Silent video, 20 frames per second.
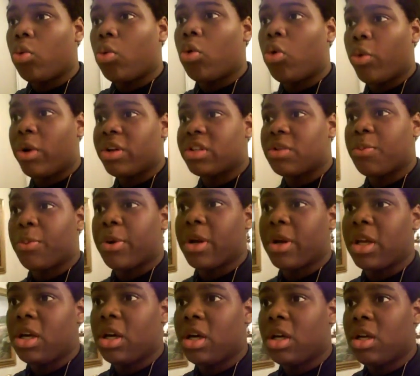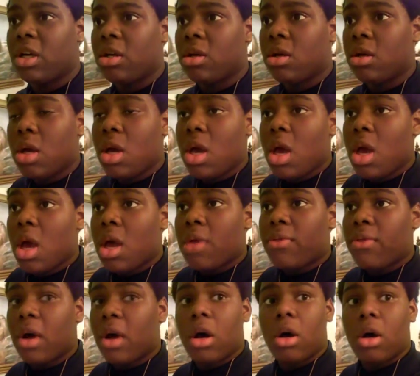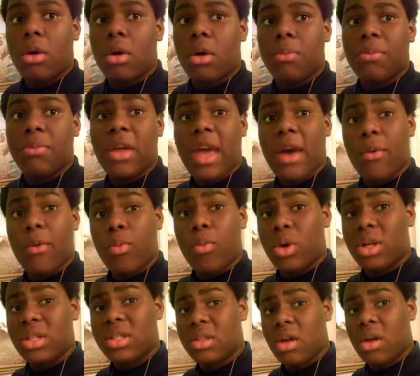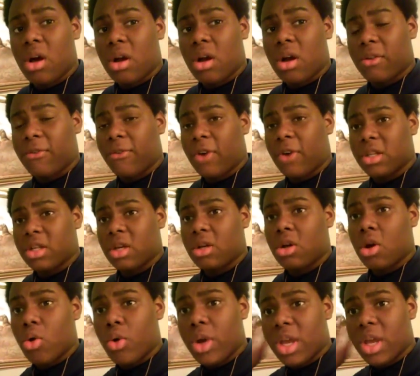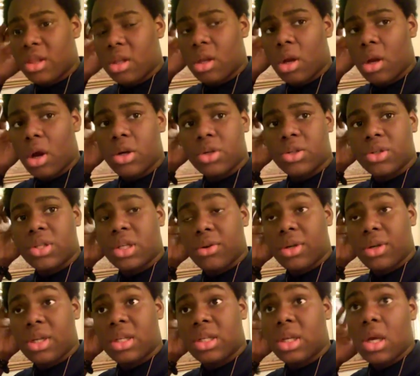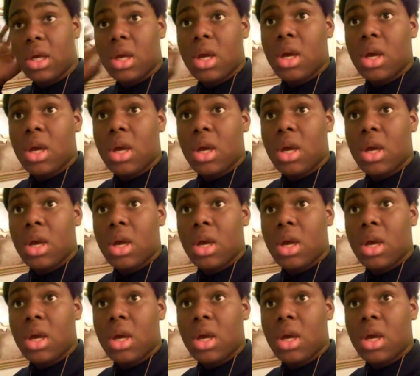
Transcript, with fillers: was a pretty good um, they only have one song, as far as I know, in the Naruto series.